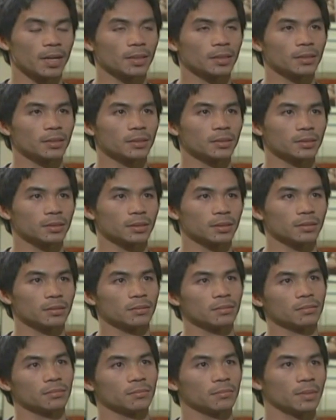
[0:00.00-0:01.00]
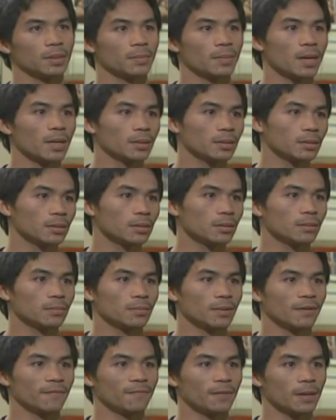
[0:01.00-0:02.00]
brothers and my mother,
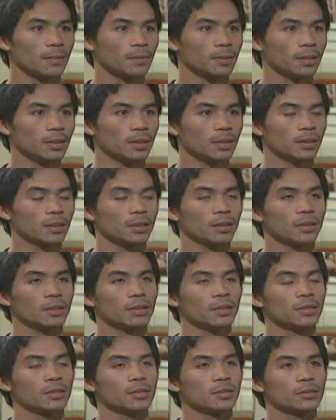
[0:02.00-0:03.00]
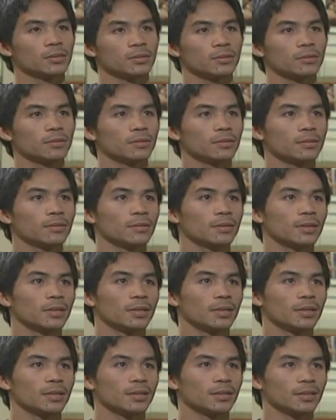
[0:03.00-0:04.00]
my family. So
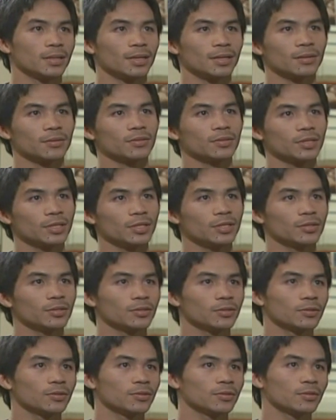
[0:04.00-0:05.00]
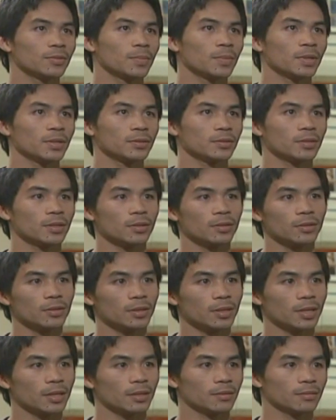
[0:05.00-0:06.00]
I continue to pray to the
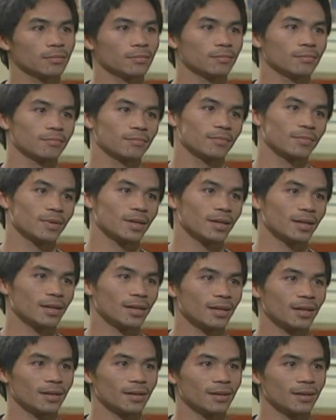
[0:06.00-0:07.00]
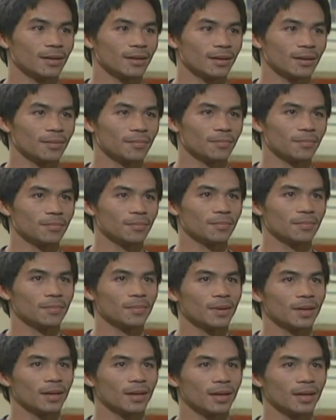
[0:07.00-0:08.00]
Lord that
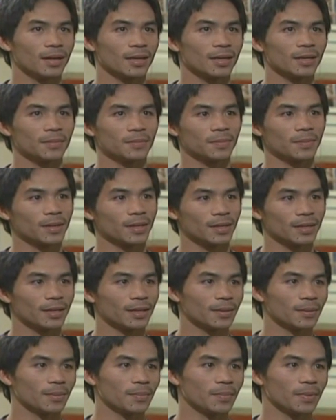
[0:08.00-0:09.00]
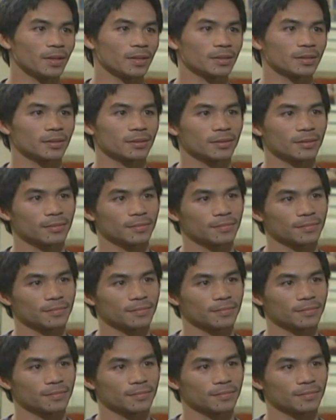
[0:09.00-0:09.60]
I keep my belt.